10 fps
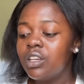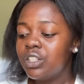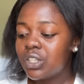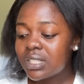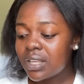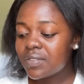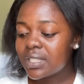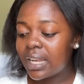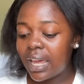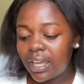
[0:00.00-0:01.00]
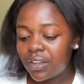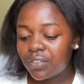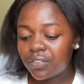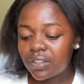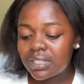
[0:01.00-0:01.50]
Joseph's
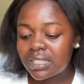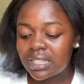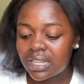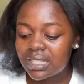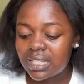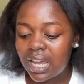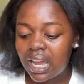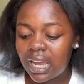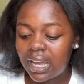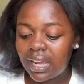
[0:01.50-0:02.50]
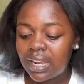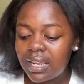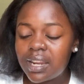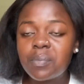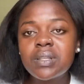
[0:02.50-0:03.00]
life is just a
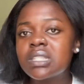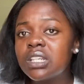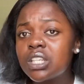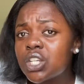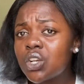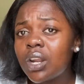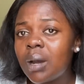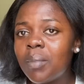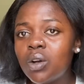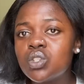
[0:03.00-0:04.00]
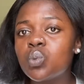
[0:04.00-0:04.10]
representation about